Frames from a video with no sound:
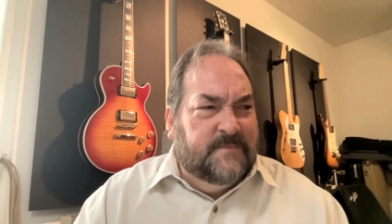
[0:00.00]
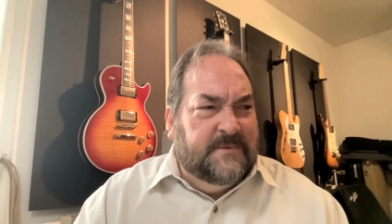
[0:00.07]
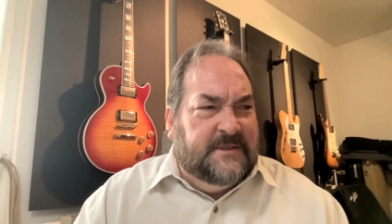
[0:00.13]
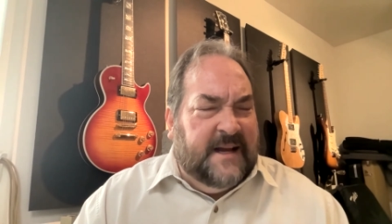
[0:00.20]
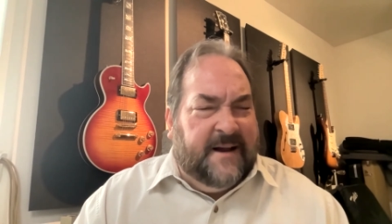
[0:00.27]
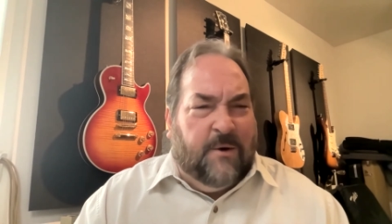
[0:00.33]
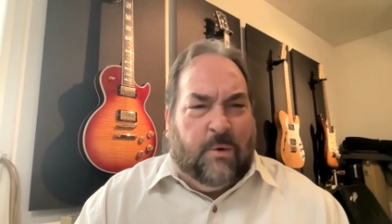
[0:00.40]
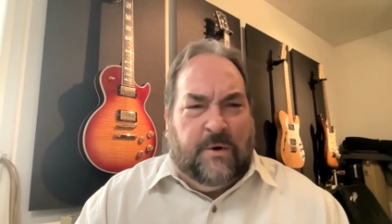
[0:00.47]

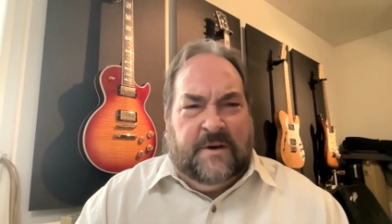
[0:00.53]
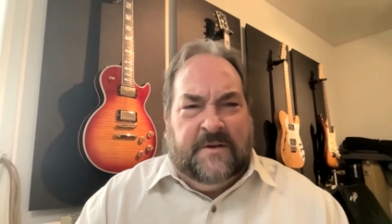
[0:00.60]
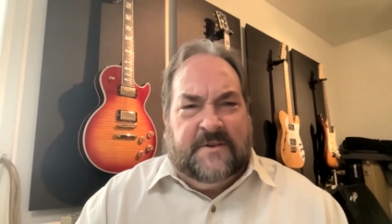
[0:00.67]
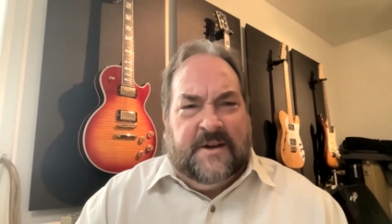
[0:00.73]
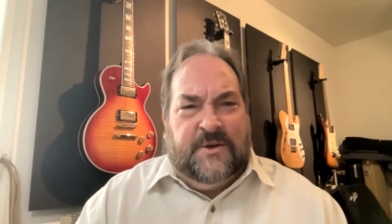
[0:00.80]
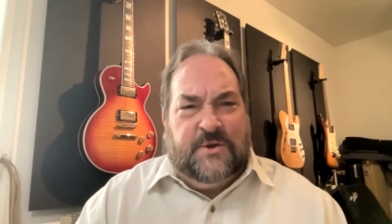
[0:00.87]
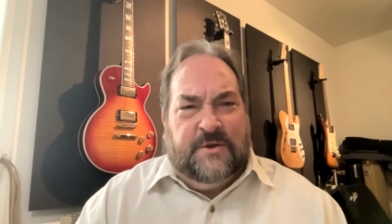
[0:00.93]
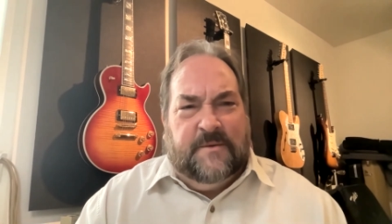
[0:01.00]
data
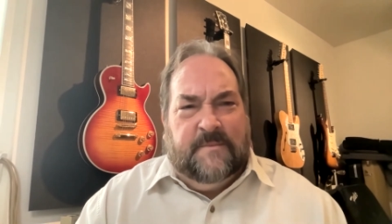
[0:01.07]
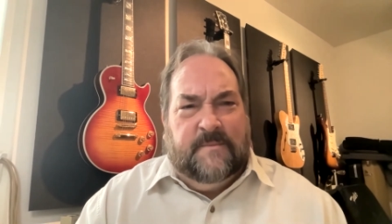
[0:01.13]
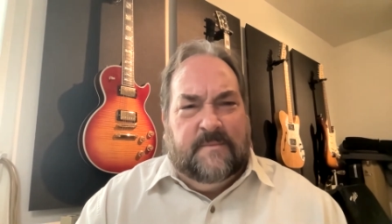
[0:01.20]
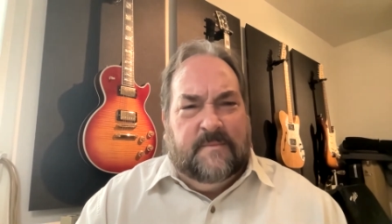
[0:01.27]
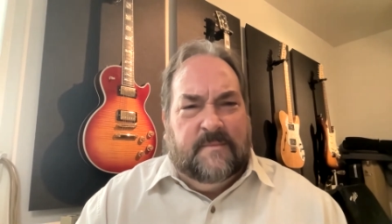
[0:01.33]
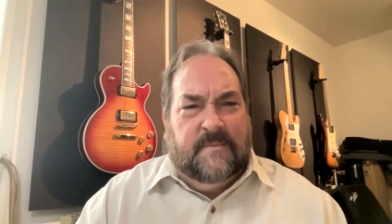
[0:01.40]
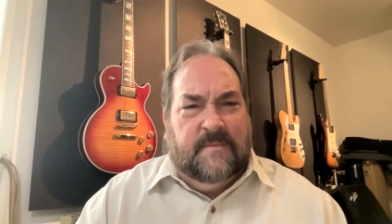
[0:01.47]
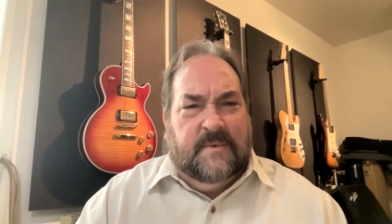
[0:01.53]
organization,
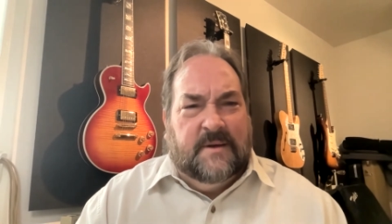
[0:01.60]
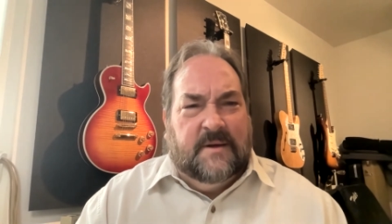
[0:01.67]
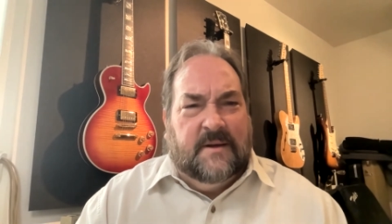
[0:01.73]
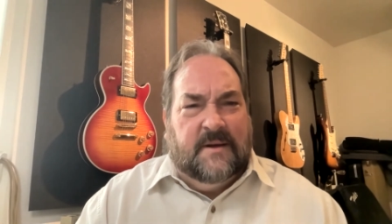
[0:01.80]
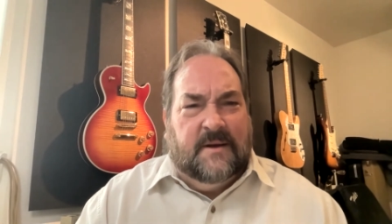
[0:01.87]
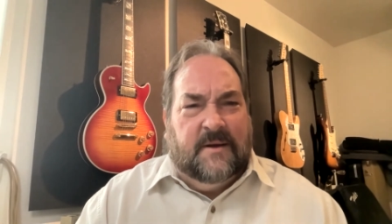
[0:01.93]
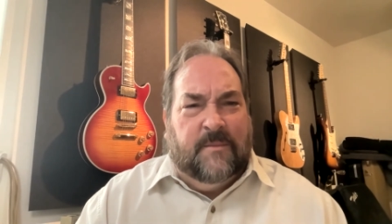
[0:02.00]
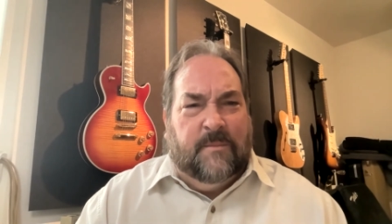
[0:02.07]

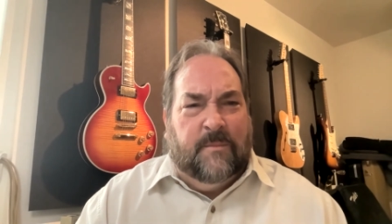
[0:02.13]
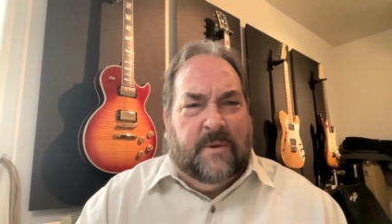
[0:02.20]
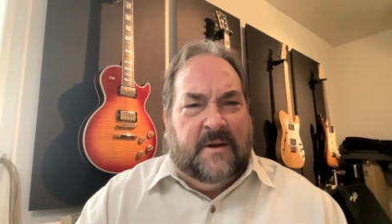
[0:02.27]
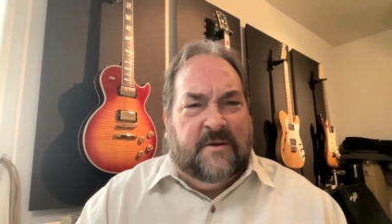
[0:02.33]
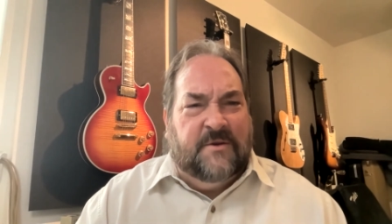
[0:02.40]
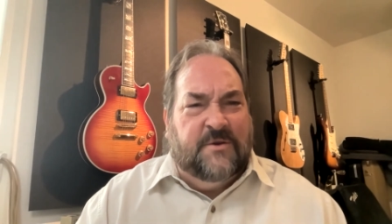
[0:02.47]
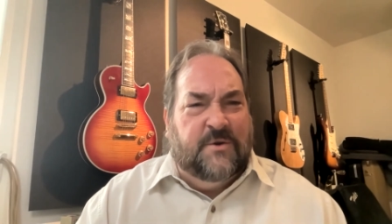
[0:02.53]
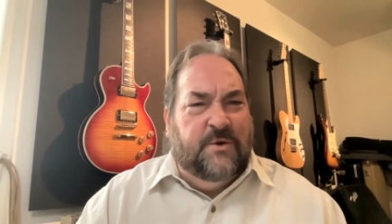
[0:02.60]
um,
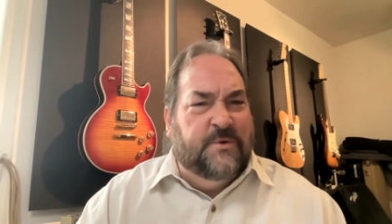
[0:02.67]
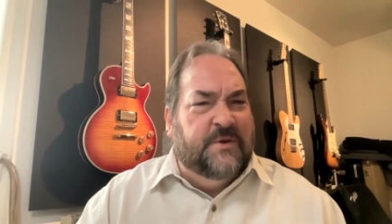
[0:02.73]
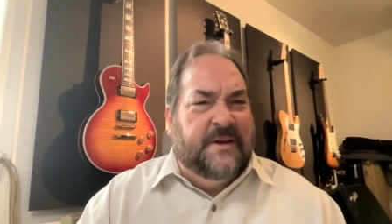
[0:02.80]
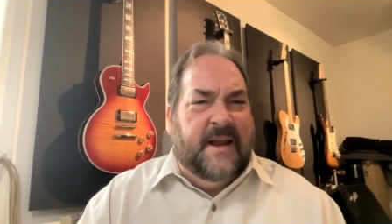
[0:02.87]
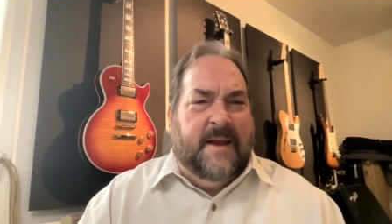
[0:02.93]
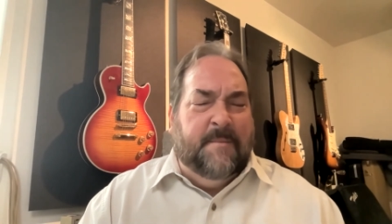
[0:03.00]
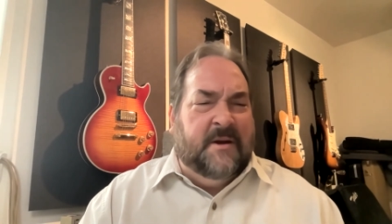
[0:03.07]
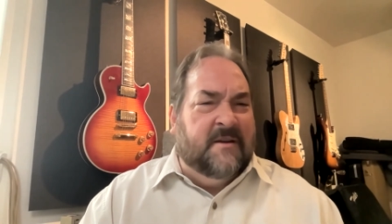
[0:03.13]
making using
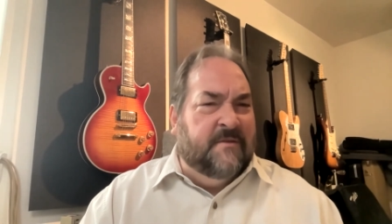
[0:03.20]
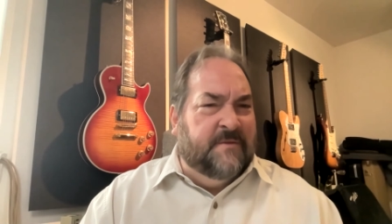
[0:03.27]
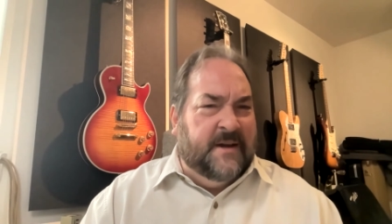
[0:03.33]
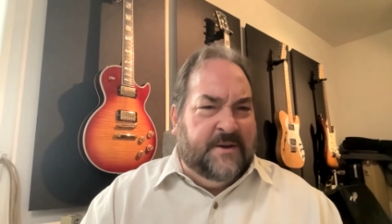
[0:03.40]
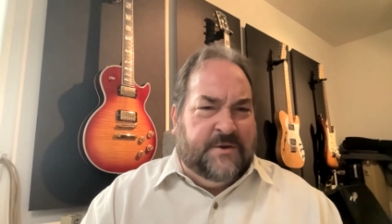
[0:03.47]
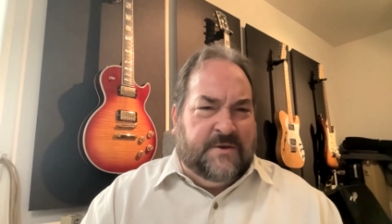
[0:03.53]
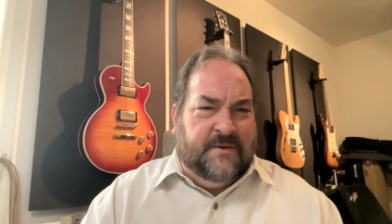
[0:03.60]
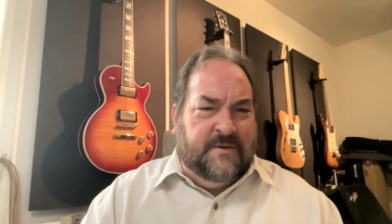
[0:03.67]
naming
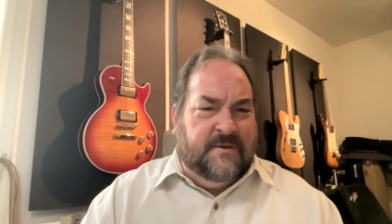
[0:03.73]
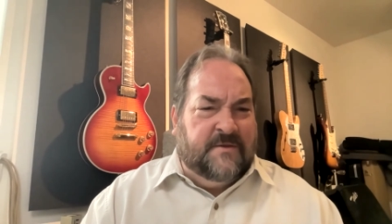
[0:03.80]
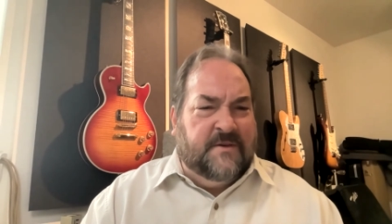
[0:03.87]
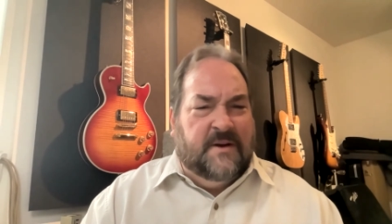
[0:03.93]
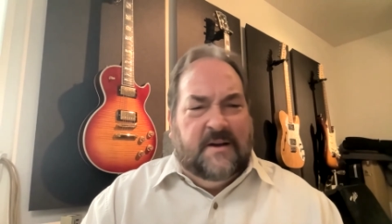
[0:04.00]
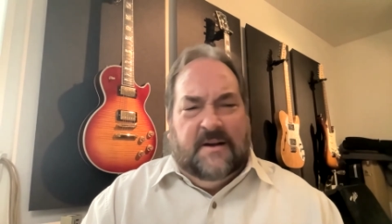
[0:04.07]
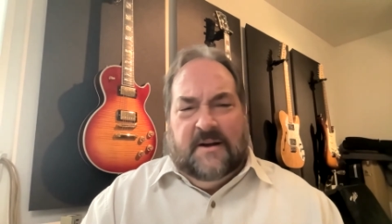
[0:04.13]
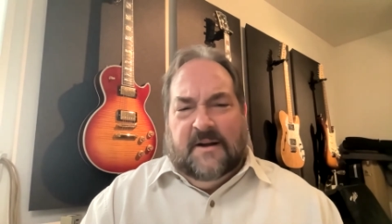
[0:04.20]
conventions,
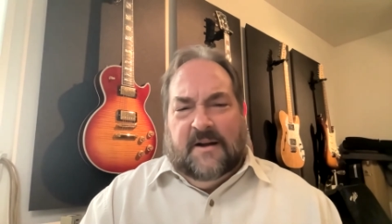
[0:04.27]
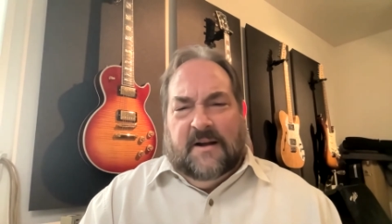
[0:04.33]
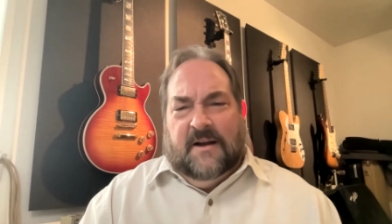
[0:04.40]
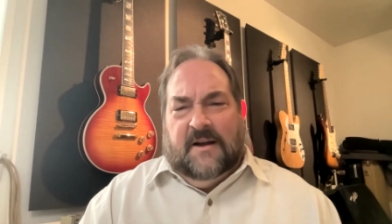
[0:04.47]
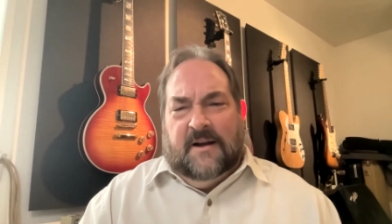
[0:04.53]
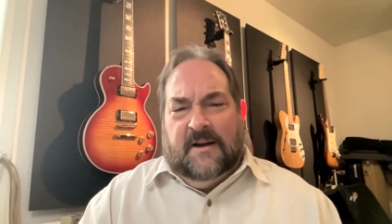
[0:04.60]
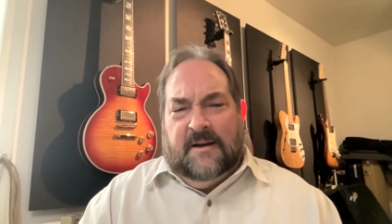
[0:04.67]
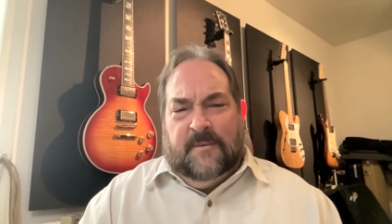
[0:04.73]

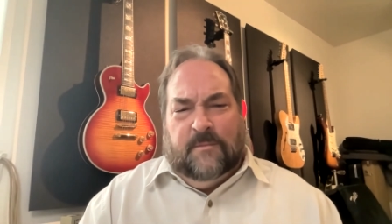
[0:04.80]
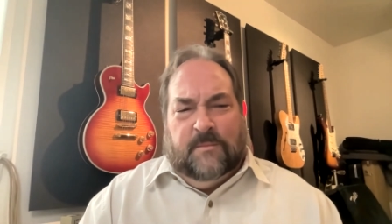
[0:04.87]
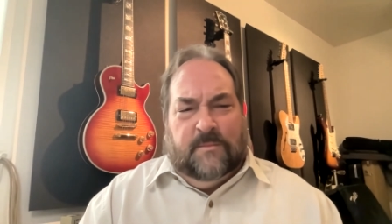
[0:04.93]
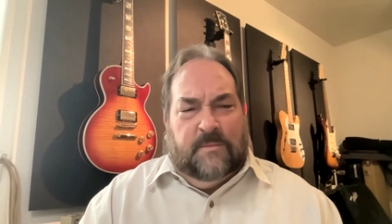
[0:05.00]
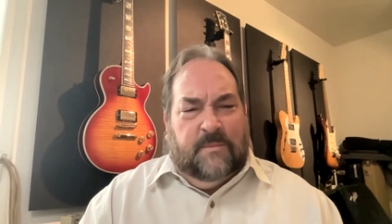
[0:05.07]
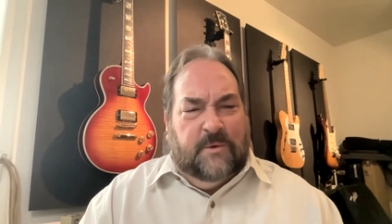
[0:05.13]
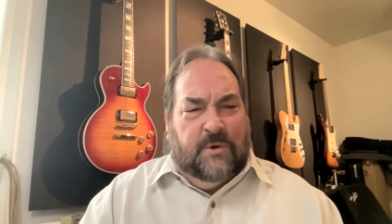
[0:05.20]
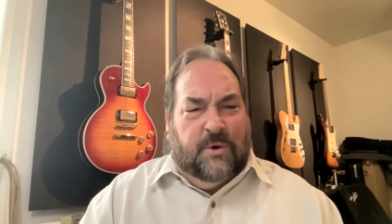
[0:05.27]

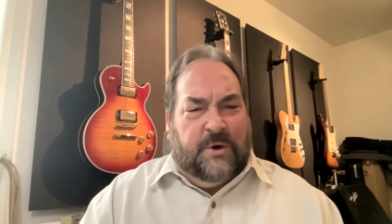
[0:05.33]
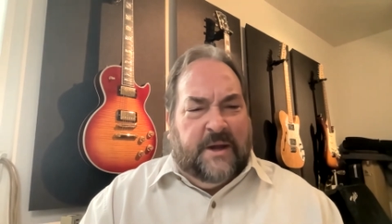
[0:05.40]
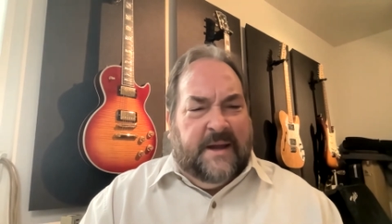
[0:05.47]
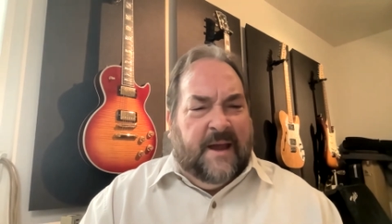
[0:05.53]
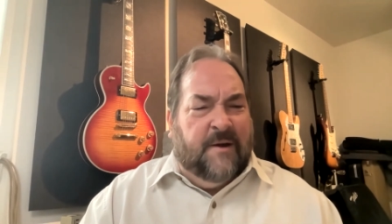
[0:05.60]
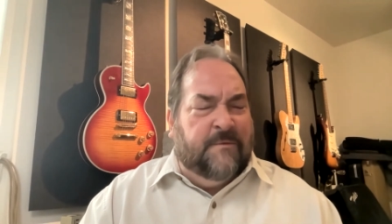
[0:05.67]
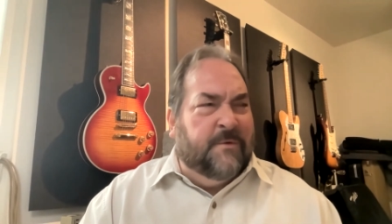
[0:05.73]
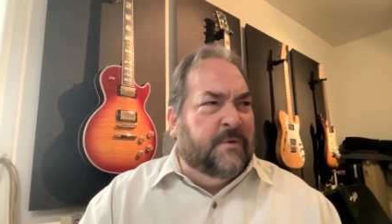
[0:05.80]
um,
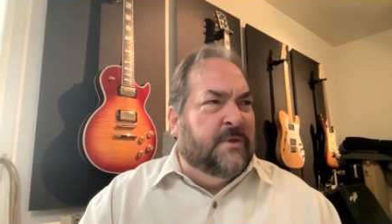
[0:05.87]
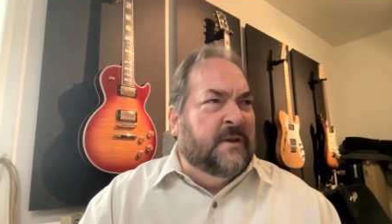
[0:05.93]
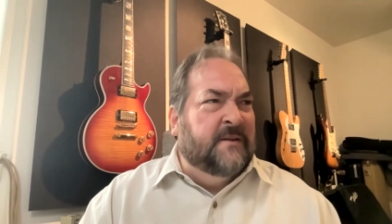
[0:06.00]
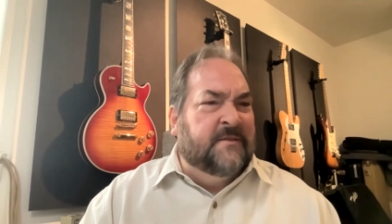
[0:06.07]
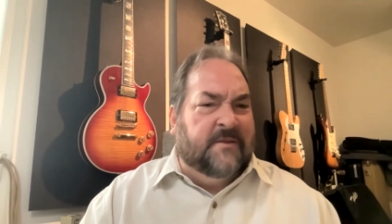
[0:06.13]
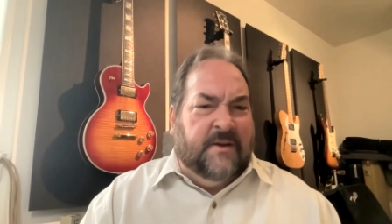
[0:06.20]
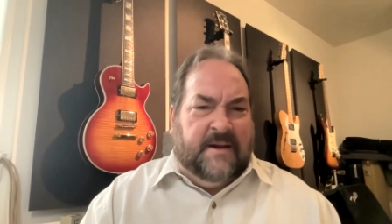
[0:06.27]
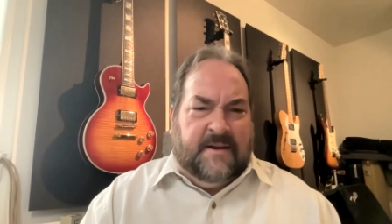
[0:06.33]
looking out for
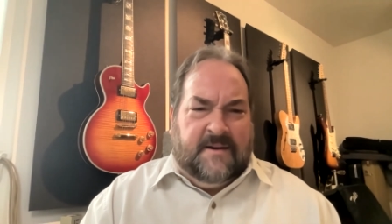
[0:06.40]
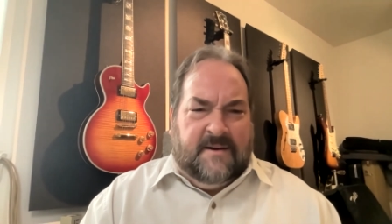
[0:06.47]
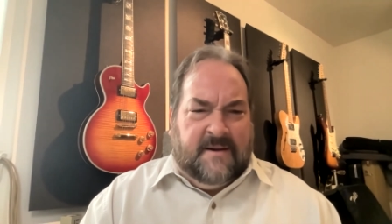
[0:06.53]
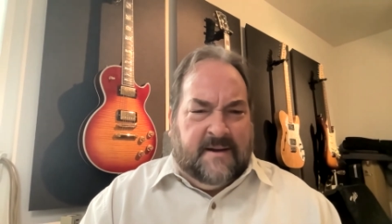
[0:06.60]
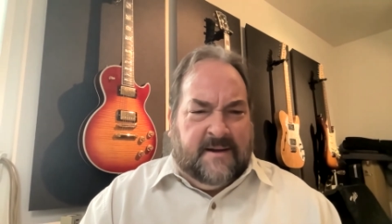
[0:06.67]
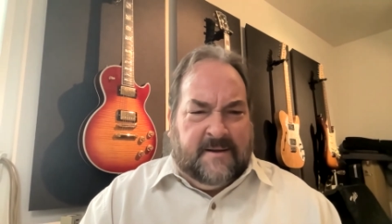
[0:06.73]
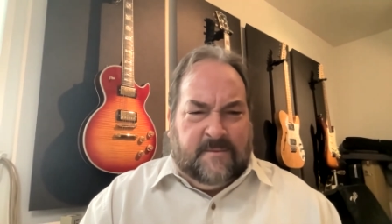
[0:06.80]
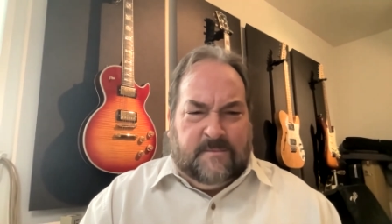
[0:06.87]
things like
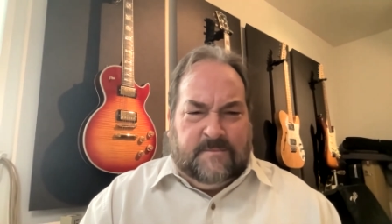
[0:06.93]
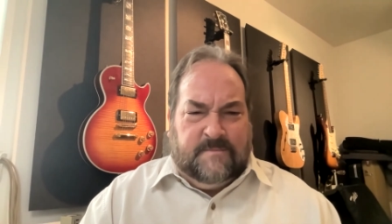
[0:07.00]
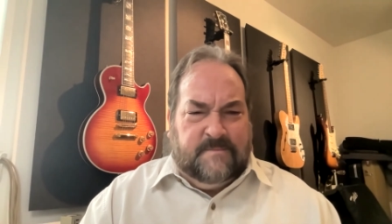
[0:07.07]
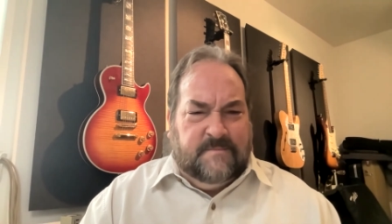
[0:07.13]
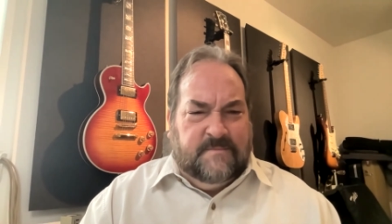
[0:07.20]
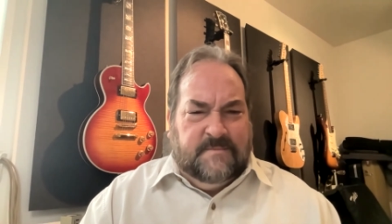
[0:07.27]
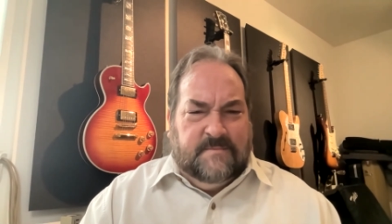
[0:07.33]
um,